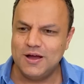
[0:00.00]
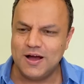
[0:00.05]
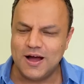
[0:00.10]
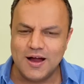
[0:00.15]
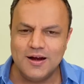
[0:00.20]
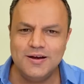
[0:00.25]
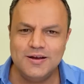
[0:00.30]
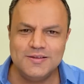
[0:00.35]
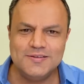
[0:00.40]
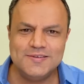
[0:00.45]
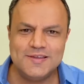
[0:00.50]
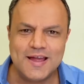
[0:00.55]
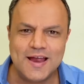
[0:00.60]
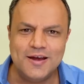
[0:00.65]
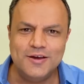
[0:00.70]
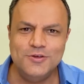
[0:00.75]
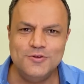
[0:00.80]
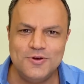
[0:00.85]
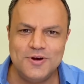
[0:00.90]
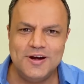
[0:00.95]

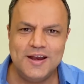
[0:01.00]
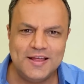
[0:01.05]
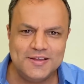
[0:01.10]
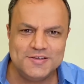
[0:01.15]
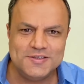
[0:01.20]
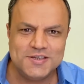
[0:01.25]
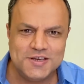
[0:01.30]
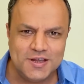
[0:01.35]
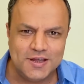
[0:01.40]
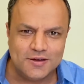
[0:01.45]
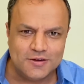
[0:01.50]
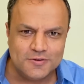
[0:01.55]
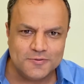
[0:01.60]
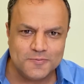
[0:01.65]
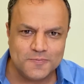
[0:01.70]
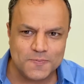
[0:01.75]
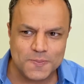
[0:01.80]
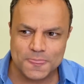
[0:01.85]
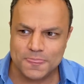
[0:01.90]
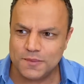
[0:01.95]
Understand, you're an engineer.
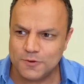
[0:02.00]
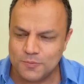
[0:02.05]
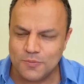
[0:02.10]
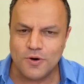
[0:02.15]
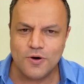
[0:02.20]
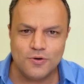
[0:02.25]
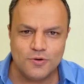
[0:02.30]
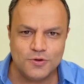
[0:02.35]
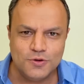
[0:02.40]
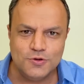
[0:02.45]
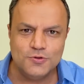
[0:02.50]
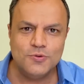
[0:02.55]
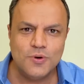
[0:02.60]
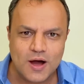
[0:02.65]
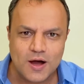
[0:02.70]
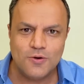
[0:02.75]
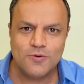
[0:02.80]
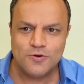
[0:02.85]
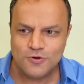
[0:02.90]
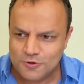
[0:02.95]
Tomorrow, you
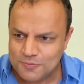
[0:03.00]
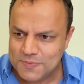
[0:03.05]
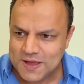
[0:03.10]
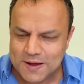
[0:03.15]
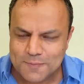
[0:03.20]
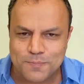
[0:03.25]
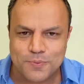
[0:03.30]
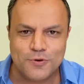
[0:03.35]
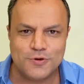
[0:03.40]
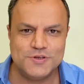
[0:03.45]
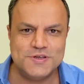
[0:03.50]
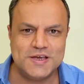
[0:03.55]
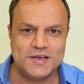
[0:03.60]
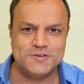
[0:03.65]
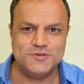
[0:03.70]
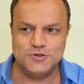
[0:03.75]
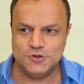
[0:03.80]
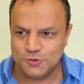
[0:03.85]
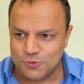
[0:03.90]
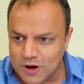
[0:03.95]
are going to make
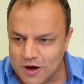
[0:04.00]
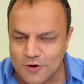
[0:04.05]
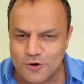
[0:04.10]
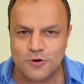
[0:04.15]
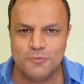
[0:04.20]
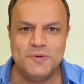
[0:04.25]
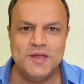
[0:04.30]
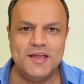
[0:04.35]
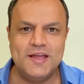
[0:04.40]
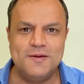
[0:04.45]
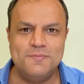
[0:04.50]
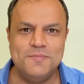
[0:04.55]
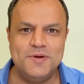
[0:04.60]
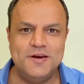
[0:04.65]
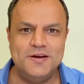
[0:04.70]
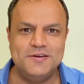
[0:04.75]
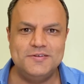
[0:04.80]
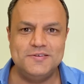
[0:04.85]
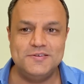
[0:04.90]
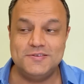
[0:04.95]
projects. You are going to make
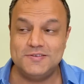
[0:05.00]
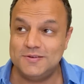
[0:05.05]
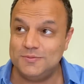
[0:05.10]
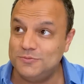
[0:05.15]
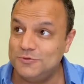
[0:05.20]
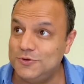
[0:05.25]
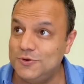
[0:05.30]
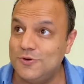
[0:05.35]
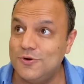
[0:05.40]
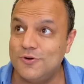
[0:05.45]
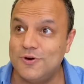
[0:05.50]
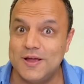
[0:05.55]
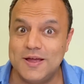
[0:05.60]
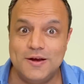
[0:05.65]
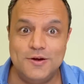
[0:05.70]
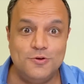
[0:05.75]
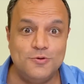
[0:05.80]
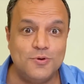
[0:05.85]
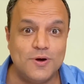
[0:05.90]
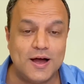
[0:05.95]
embedded systems. You're going to get
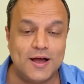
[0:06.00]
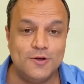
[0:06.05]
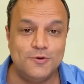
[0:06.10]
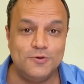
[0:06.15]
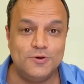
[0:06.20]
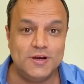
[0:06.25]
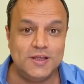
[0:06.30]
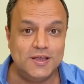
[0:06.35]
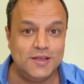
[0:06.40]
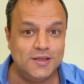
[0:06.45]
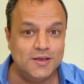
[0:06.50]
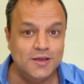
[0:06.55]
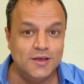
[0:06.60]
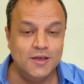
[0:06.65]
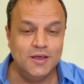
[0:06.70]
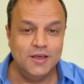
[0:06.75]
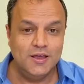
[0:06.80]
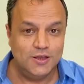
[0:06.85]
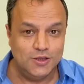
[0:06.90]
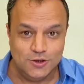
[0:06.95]
into IoT.
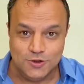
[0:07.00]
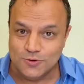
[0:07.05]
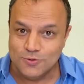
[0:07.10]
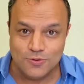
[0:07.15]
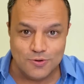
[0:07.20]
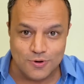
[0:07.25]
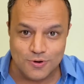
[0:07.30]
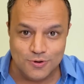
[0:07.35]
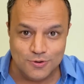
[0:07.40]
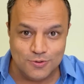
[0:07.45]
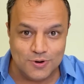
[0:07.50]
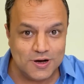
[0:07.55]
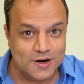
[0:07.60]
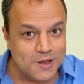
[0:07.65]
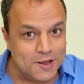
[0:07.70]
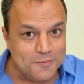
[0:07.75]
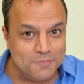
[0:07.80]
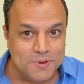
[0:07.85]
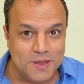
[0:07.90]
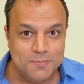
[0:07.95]
You don't do
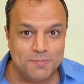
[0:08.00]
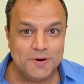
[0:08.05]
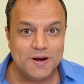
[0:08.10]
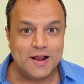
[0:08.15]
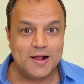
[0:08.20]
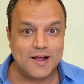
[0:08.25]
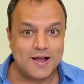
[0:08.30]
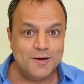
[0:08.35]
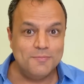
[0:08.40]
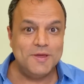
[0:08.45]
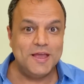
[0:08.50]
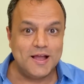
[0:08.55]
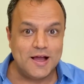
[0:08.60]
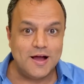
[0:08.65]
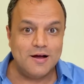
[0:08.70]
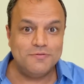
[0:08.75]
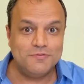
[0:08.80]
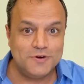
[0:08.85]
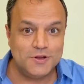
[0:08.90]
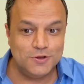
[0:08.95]
it. People coming
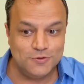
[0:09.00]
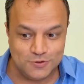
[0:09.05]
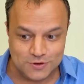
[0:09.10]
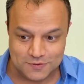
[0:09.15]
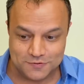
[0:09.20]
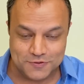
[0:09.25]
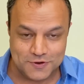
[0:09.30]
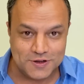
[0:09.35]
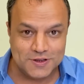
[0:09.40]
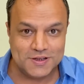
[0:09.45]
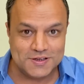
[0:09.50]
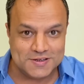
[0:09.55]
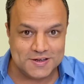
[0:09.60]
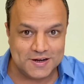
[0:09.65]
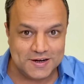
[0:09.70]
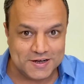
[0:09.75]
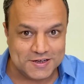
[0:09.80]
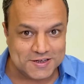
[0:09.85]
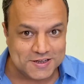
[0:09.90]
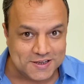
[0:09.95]
after you, the further
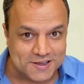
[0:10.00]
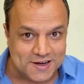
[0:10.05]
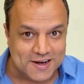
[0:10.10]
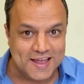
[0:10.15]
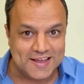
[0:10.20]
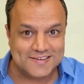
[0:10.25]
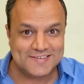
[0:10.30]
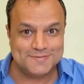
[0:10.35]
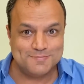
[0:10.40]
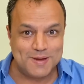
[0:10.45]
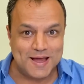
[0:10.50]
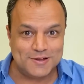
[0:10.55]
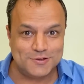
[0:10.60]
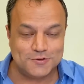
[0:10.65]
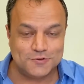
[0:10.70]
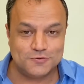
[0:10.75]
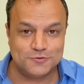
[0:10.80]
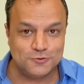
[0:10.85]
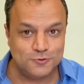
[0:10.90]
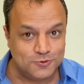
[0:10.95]
generation, the next batch
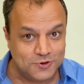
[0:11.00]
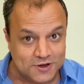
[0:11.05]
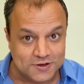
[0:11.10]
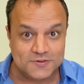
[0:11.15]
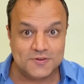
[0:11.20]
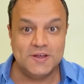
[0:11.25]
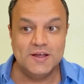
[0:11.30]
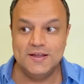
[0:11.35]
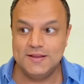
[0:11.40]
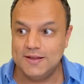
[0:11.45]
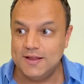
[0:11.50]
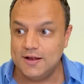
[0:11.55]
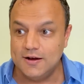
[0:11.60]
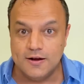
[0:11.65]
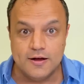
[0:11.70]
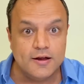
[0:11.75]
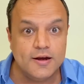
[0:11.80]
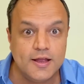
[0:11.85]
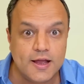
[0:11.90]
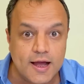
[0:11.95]
of students, they're
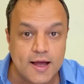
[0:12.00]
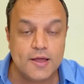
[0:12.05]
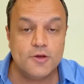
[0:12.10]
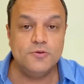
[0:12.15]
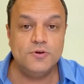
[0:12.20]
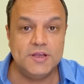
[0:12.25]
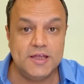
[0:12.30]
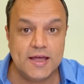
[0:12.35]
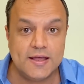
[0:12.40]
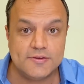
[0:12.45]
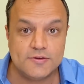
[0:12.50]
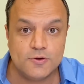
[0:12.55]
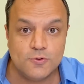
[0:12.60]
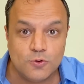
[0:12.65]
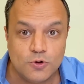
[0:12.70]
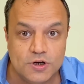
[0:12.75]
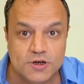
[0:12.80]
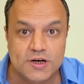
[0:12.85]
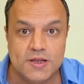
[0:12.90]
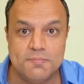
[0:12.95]
learning IoT as a
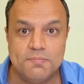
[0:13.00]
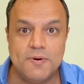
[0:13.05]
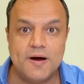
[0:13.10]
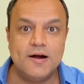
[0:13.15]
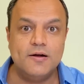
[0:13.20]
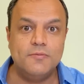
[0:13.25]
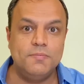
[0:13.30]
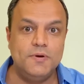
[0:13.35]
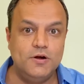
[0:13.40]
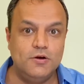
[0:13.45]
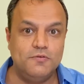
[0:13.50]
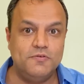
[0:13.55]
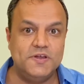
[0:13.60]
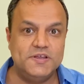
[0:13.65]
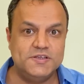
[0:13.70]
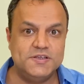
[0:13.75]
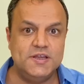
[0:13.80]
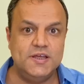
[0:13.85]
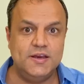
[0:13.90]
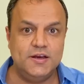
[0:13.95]
whole department of
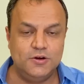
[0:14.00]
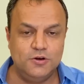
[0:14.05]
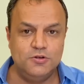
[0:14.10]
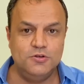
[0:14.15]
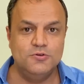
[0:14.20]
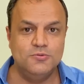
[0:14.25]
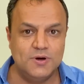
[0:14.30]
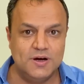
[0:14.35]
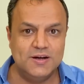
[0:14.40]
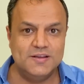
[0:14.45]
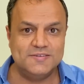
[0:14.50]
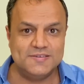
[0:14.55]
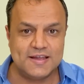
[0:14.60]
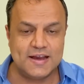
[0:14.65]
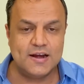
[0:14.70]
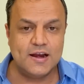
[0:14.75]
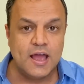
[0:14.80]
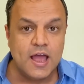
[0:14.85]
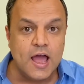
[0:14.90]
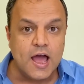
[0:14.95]
engineering. Do you
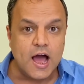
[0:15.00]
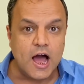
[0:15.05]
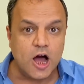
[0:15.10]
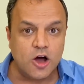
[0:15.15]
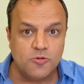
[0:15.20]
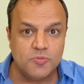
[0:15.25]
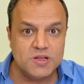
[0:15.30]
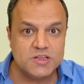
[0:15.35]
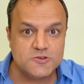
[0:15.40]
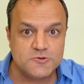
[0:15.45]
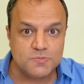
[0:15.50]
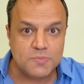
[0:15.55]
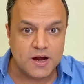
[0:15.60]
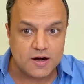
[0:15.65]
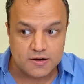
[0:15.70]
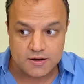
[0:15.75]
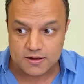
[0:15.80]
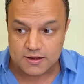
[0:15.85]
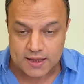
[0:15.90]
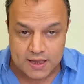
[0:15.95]
understand how much
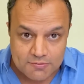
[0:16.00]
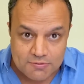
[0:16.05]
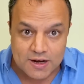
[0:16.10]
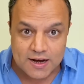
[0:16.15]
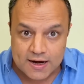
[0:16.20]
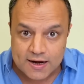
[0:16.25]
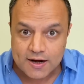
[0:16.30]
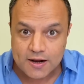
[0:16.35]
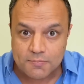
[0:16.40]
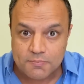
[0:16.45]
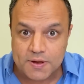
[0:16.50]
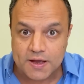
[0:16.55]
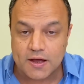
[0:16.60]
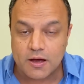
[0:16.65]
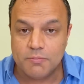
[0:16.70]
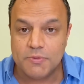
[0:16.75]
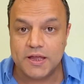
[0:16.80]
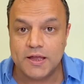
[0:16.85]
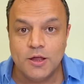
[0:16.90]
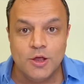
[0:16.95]
smarter they will end up
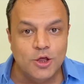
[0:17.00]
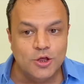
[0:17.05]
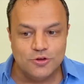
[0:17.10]
becoming?